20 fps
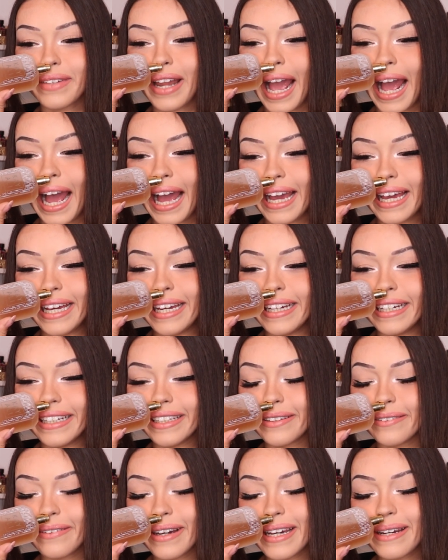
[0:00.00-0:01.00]

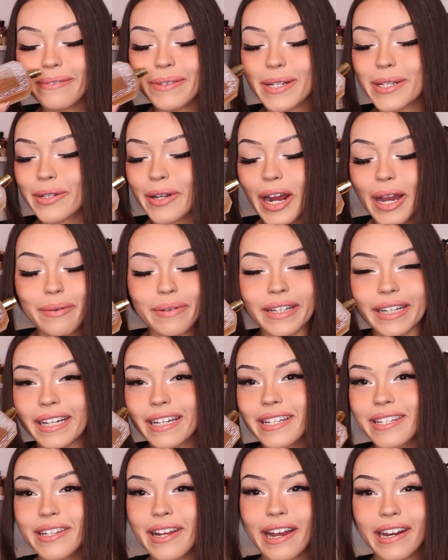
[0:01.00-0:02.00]
The way I'm describing it
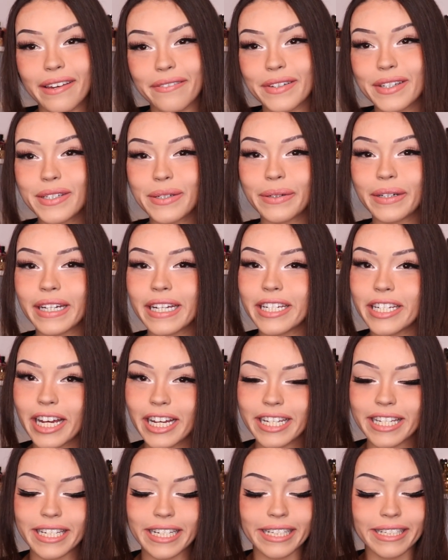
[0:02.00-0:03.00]
is not even doing it
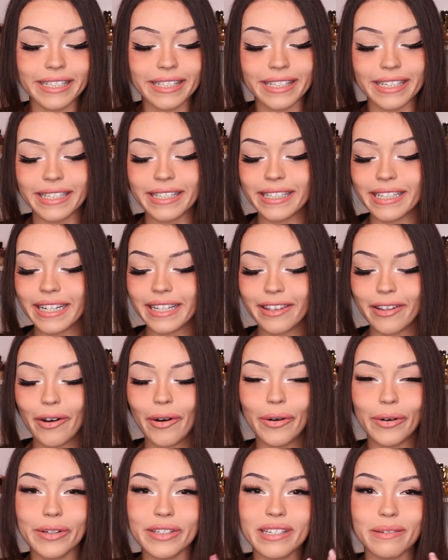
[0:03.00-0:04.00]
justice. It's like the
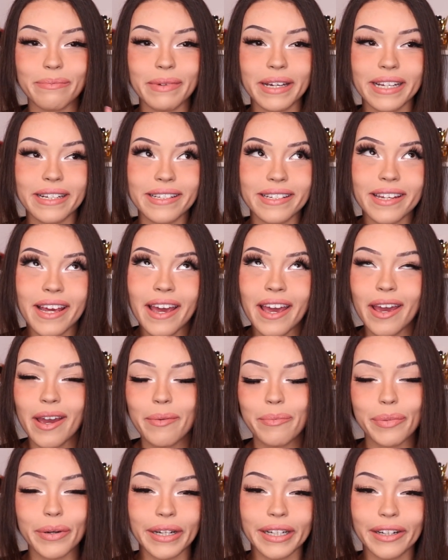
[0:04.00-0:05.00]
ultimate
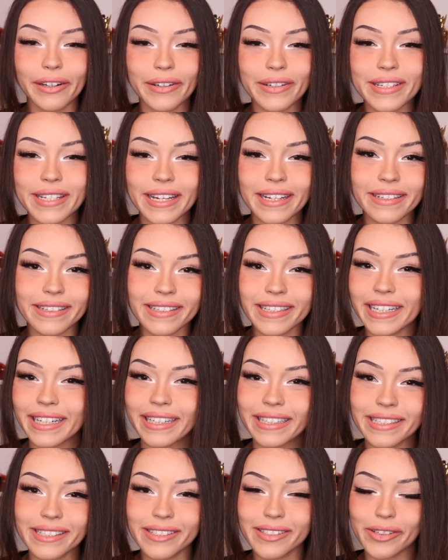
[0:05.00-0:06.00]
pretty girl scent.
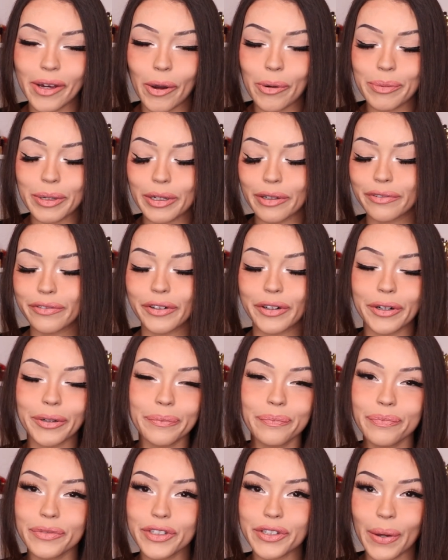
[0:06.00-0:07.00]
It's so
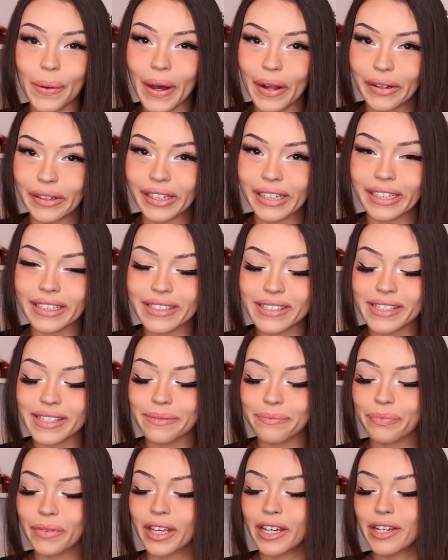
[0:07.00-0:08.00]
beautiful, so elegant.
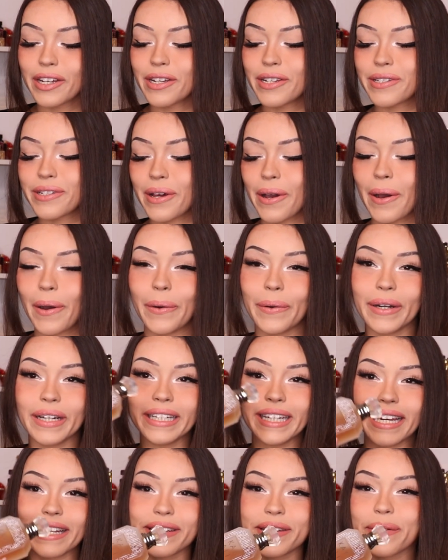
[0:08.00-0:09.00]
So
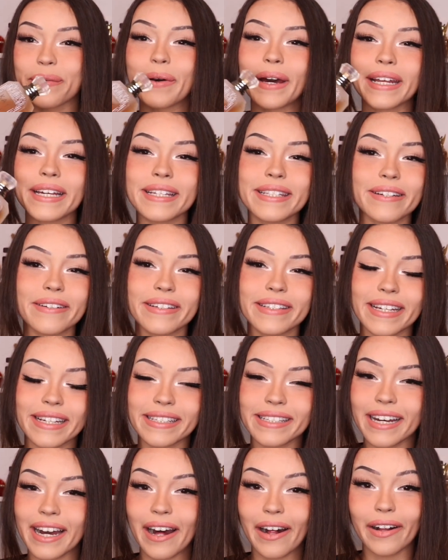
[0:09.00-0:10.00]
yes, the Wedding Silk
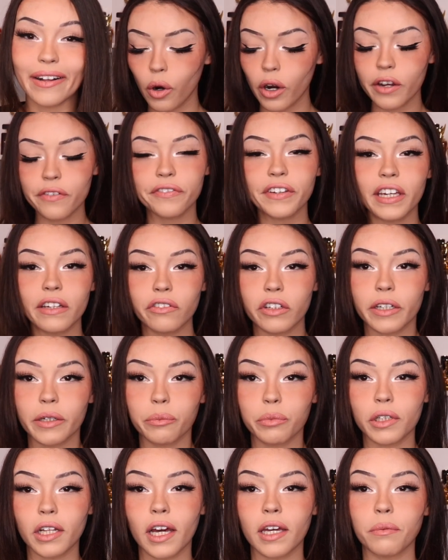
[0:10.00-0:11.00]
Santal. More
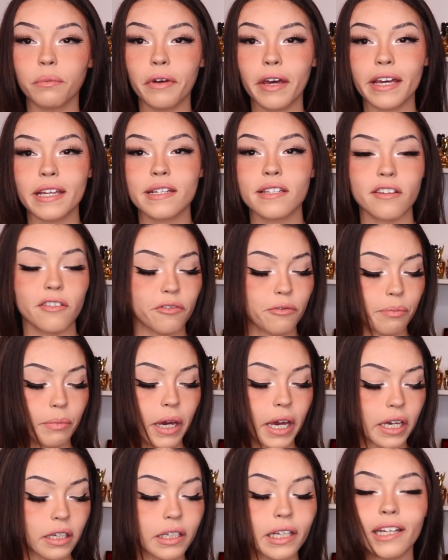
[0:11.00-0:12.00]
favorite blind buys of
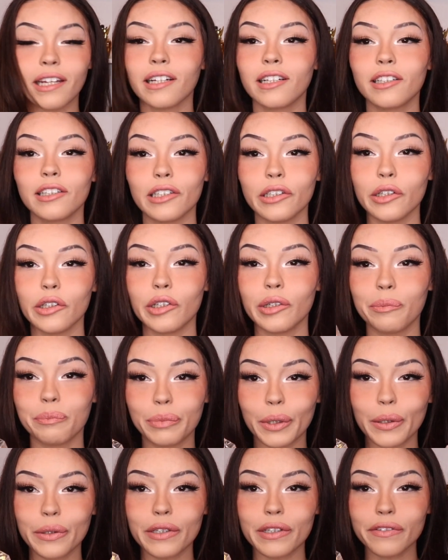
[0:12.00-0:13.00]
mine include
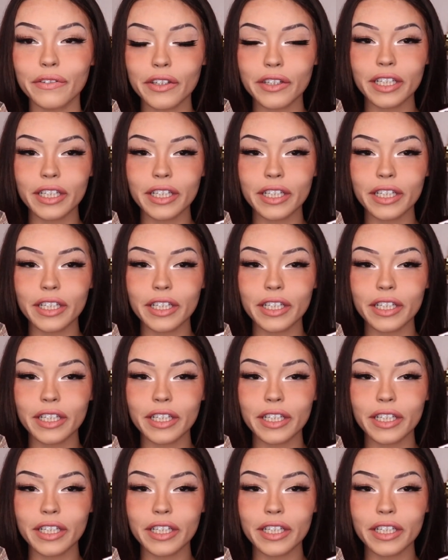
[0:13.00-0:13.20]
both of the